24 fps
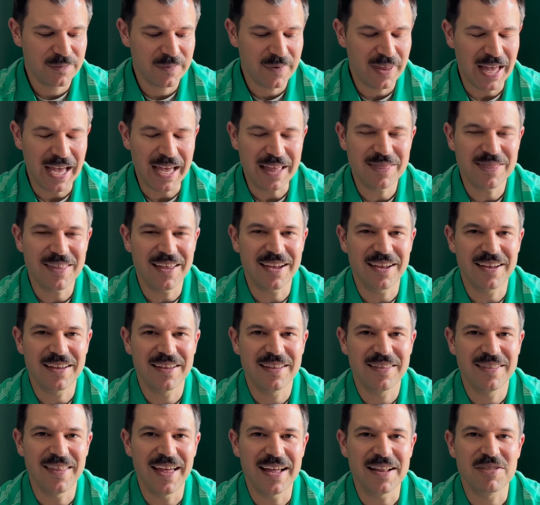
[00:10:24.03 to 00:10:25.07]
I think
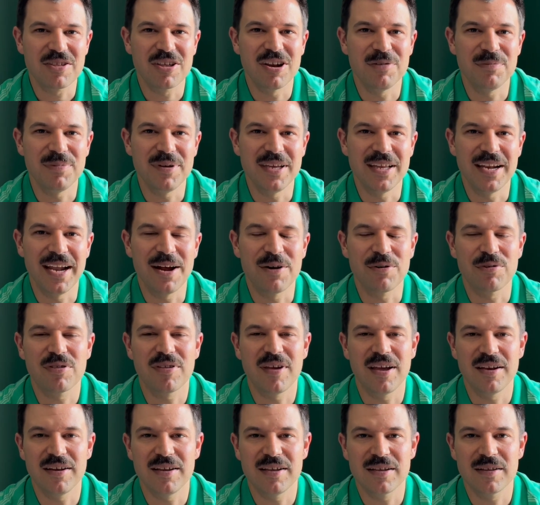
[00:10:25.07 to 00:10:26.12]
that's going to be an
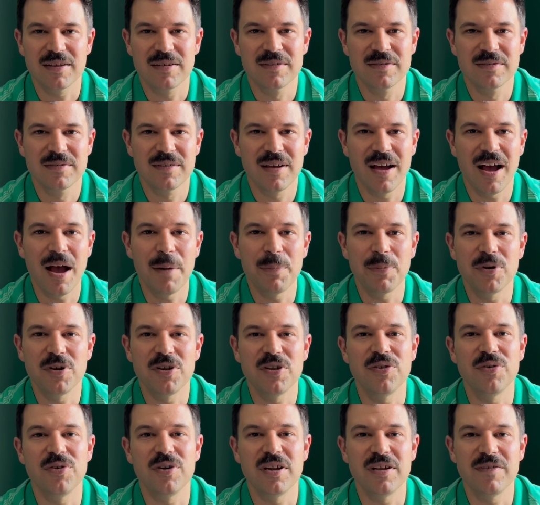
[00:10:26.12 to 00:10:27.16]
outstanding
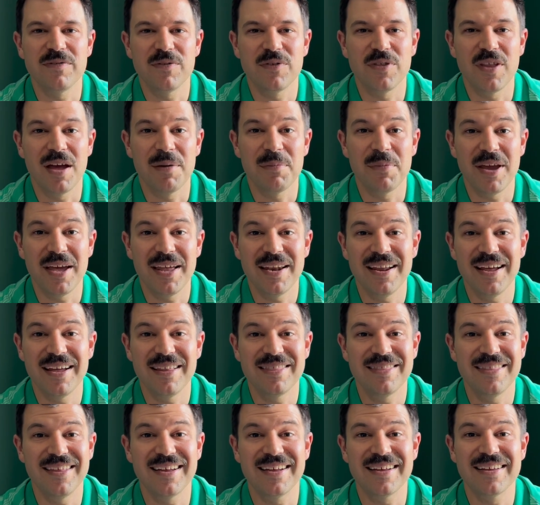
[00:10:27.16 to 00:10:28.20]
opportunity for them. And I
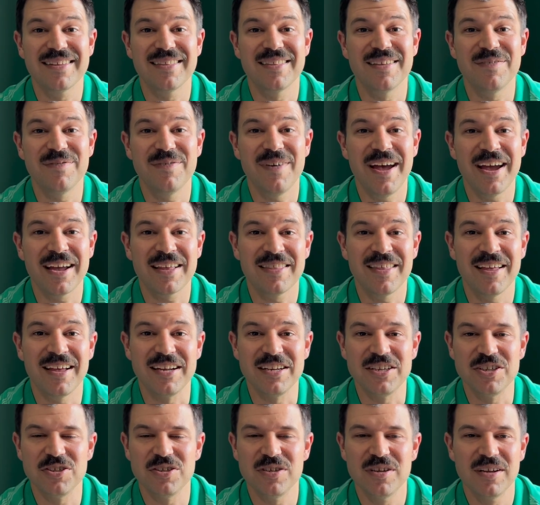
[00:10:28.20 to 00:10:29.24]
think the fact that
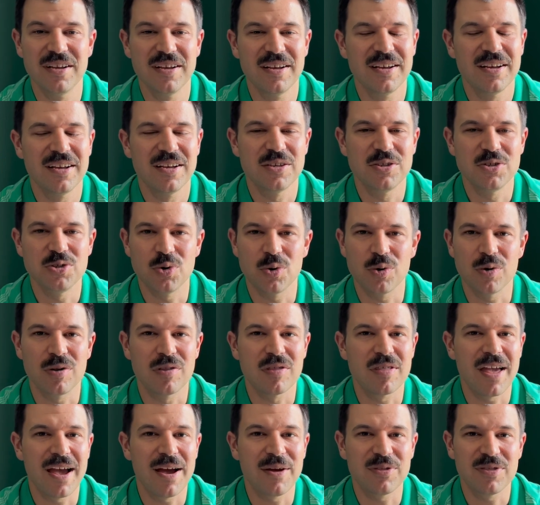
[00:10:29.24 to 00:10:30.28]
Jordan's
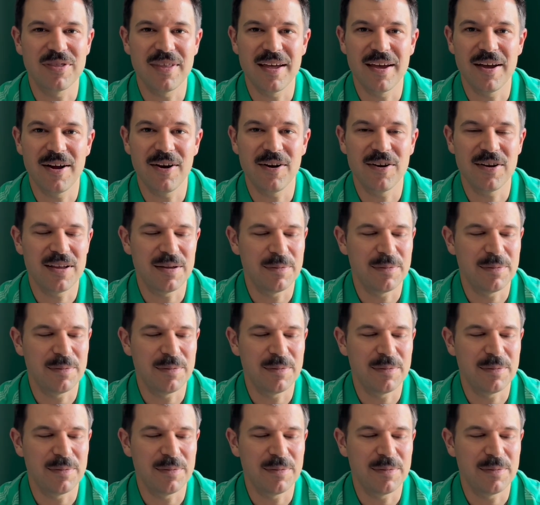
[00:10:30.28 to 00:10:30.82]
out there,